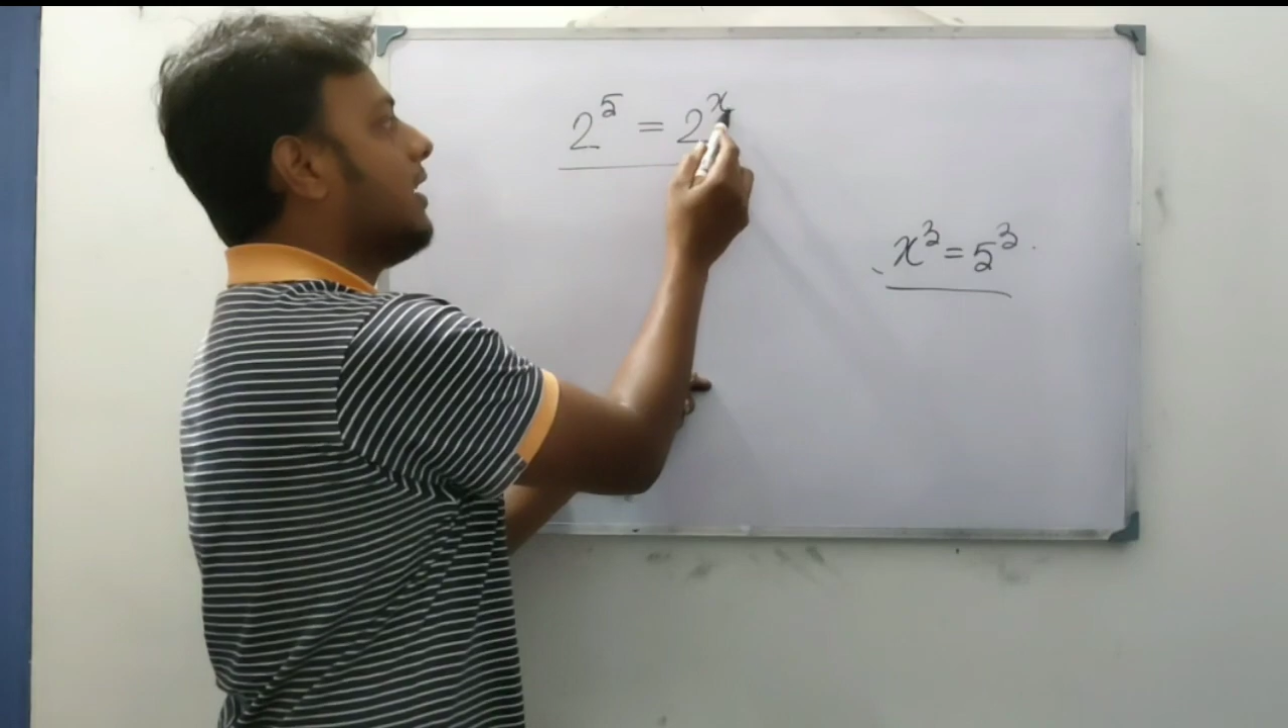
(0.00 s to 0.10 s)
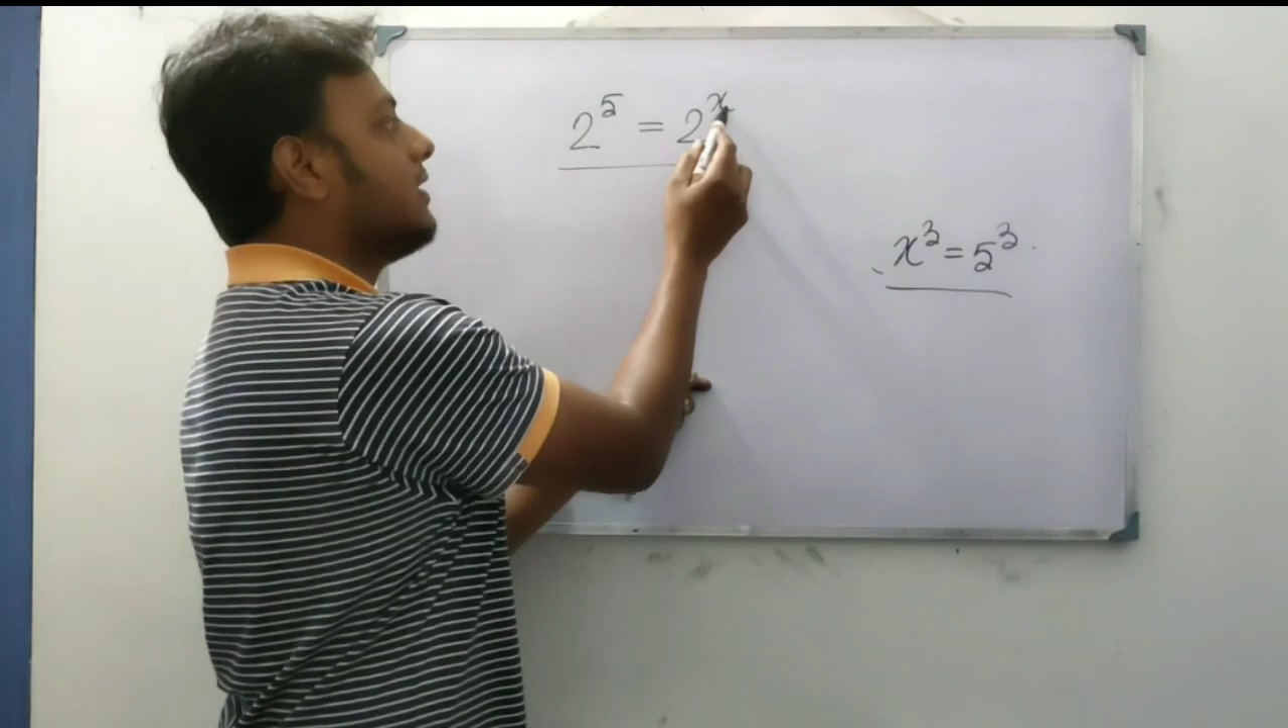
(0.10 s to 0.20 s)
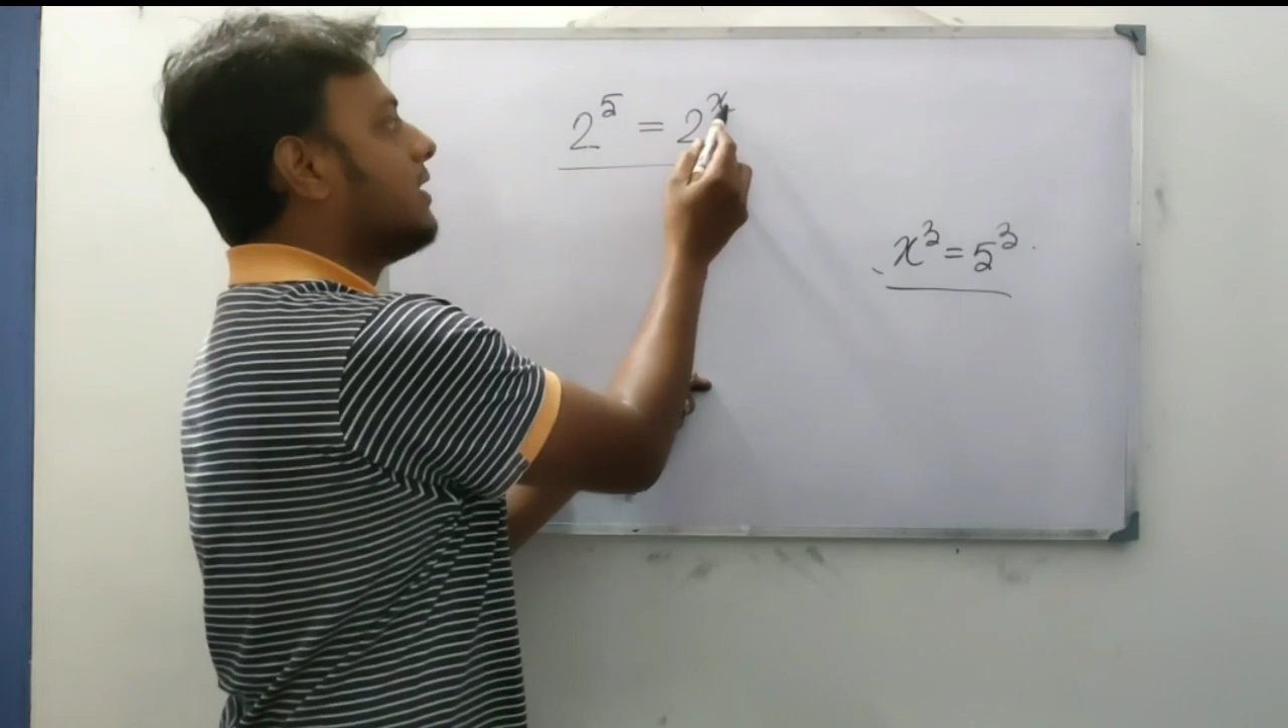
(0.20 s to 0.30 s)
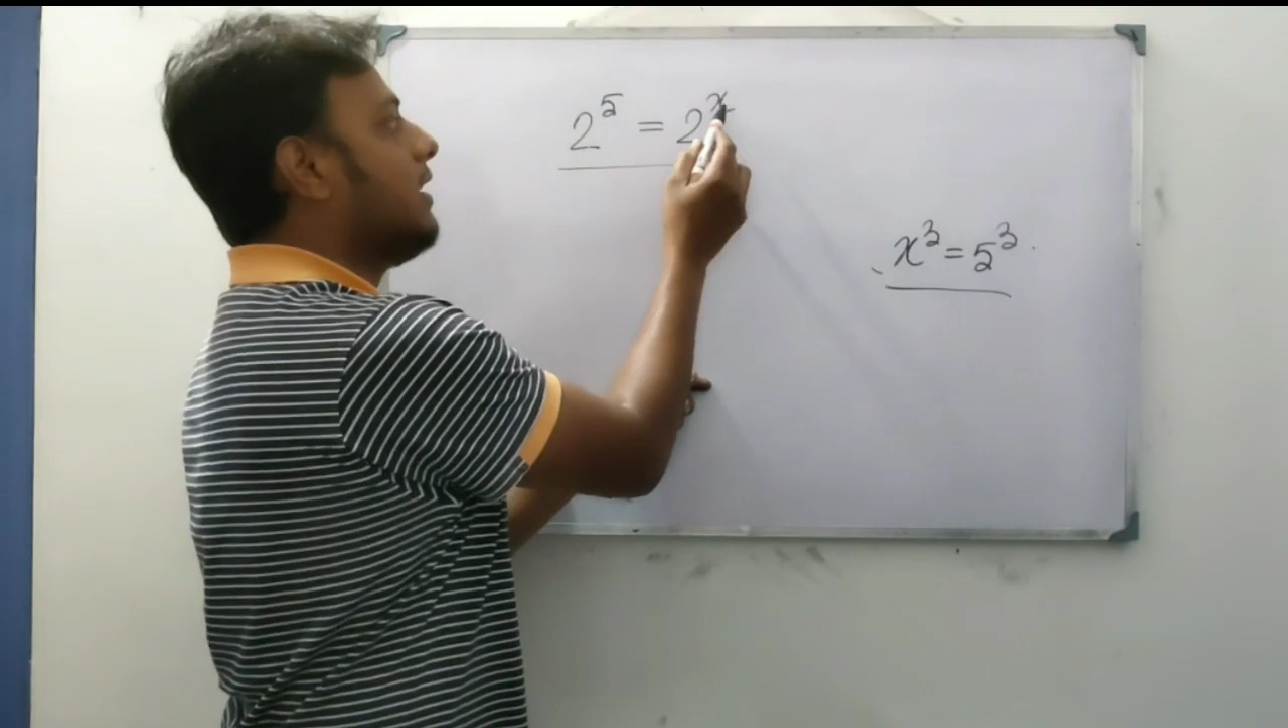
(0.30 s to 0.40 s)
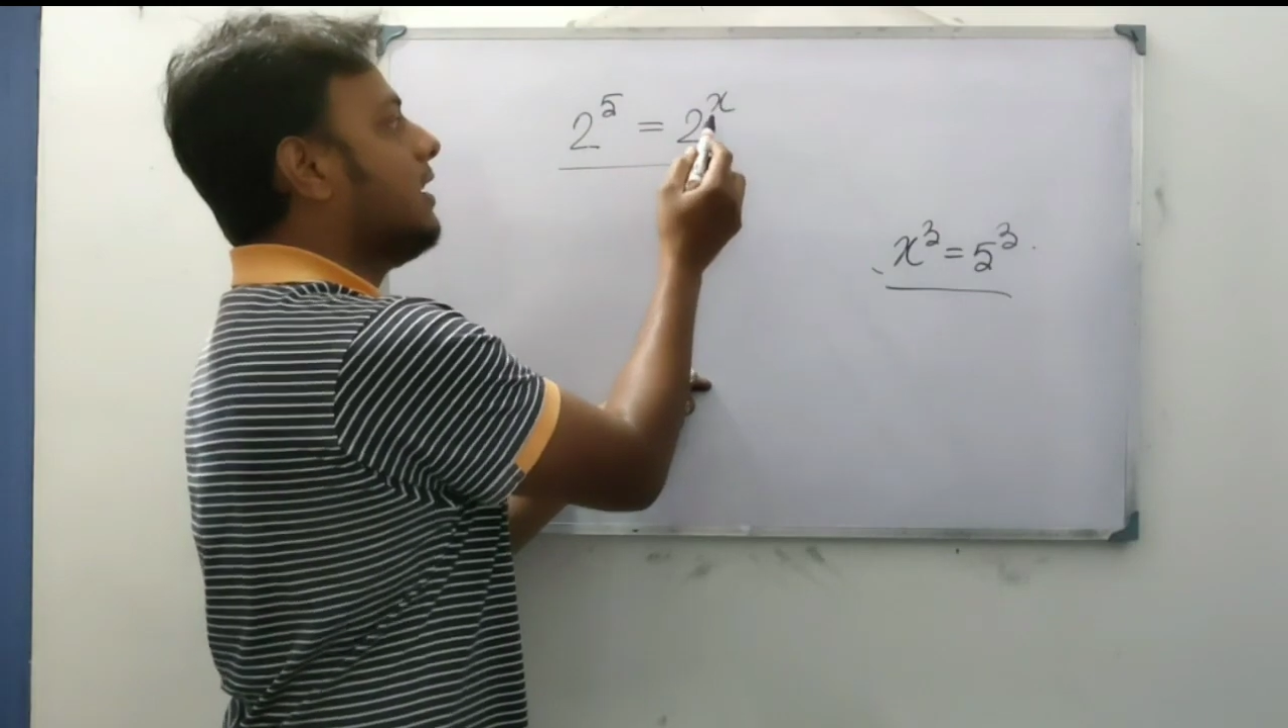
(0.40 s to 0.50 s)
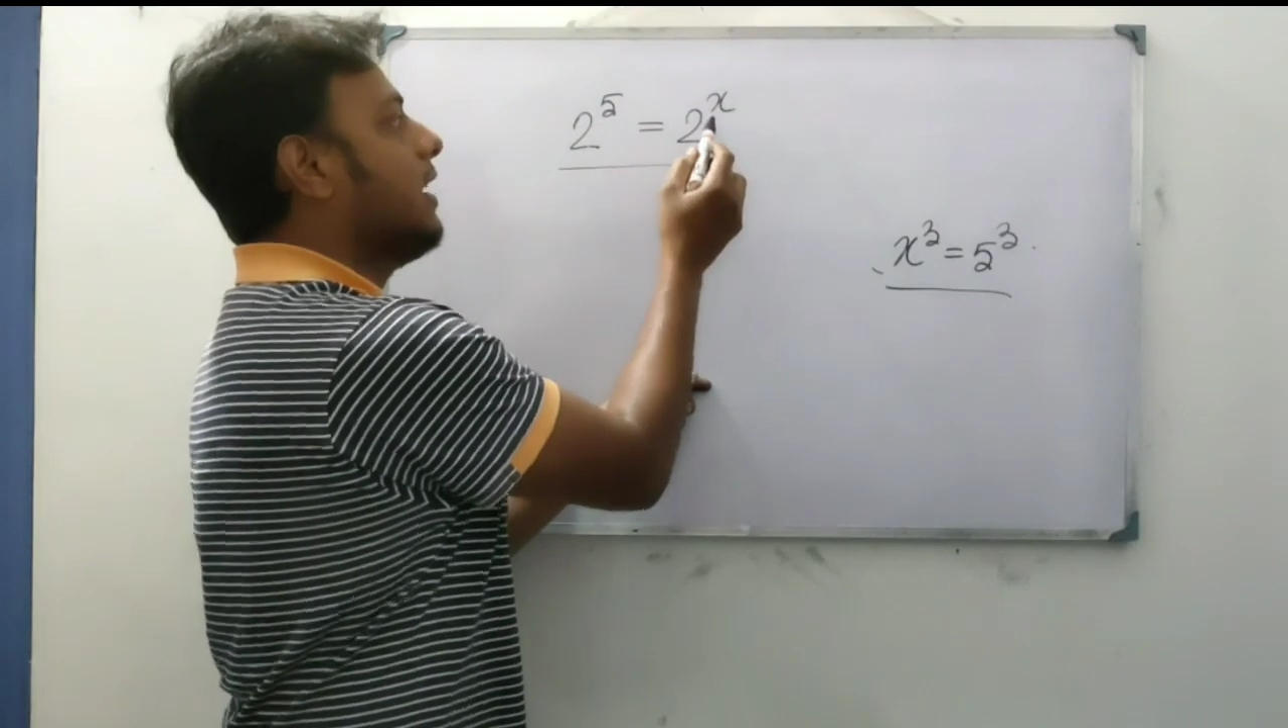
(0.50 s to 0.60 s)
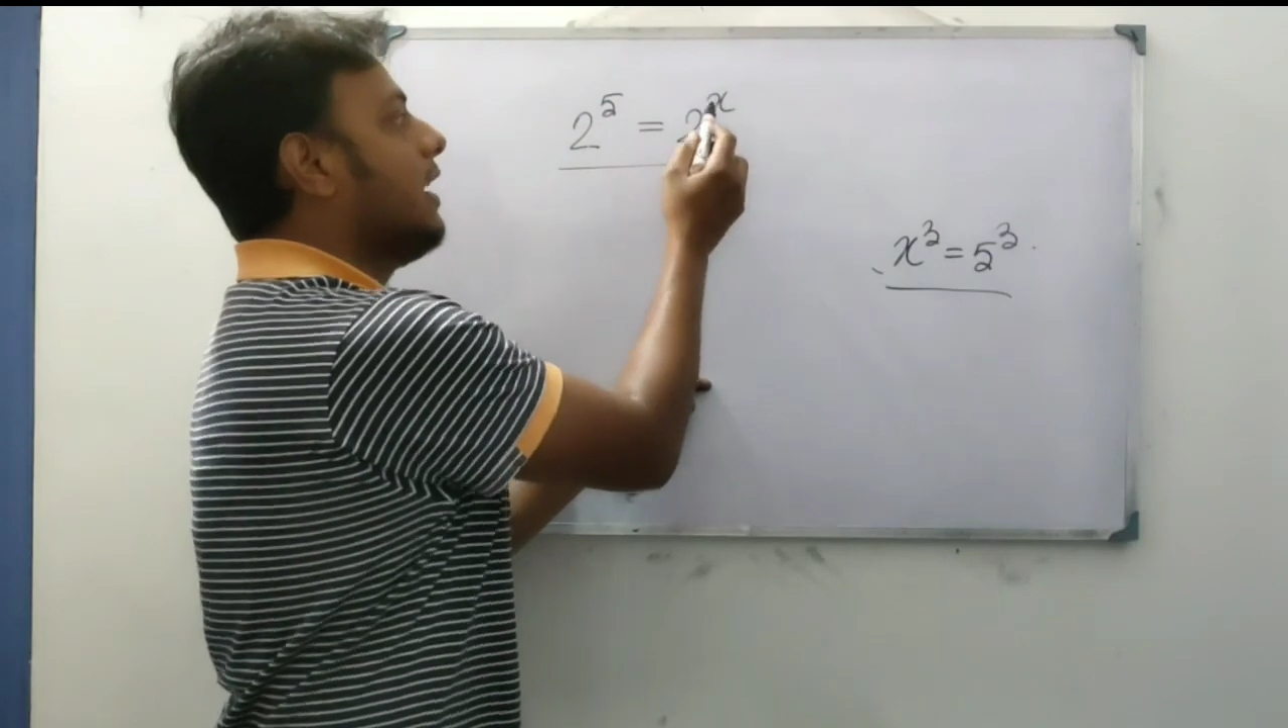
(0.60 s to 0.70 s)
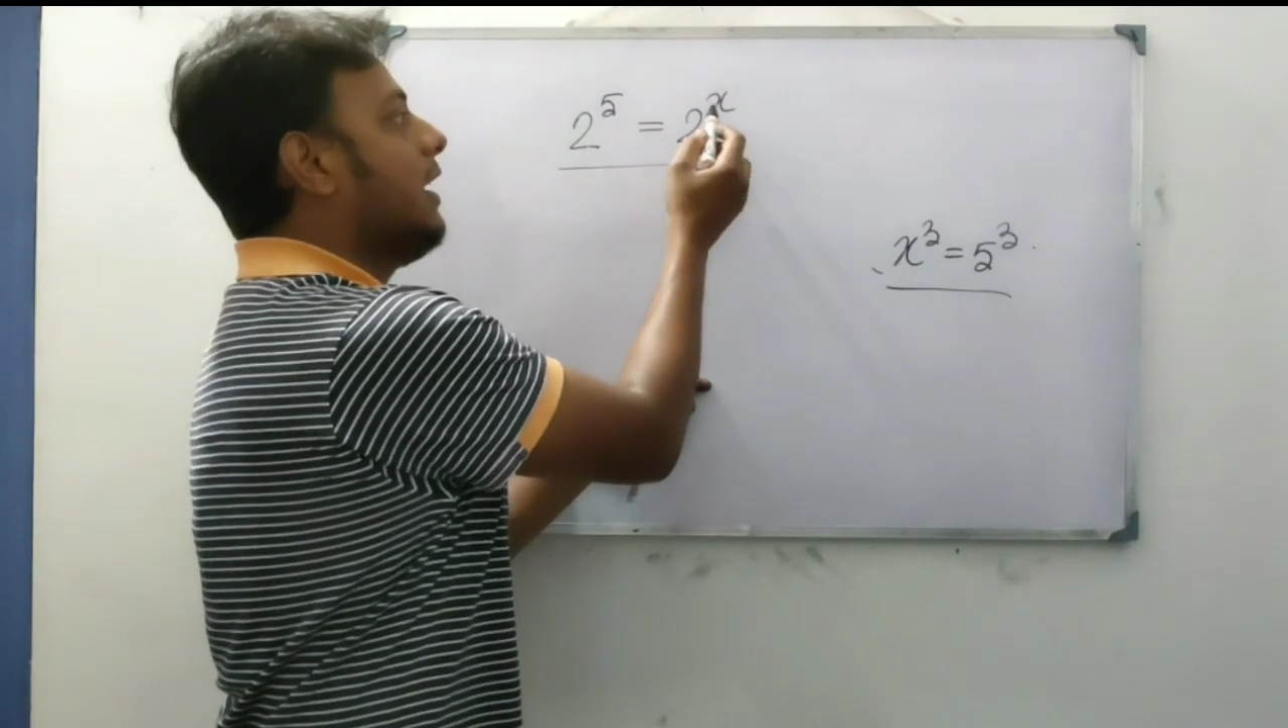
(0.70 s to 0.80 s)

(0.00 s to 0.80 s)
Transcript: hand side